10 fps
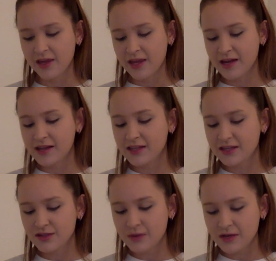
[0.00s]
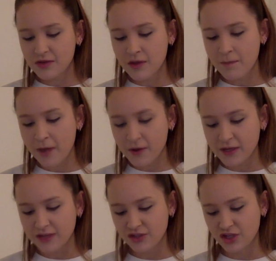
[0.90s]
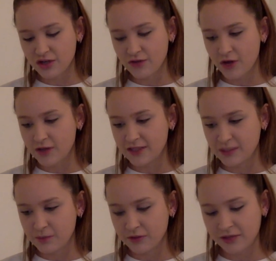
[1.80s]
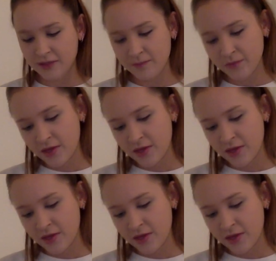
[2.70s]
and I can't do anything about it, Jerry thought desperately.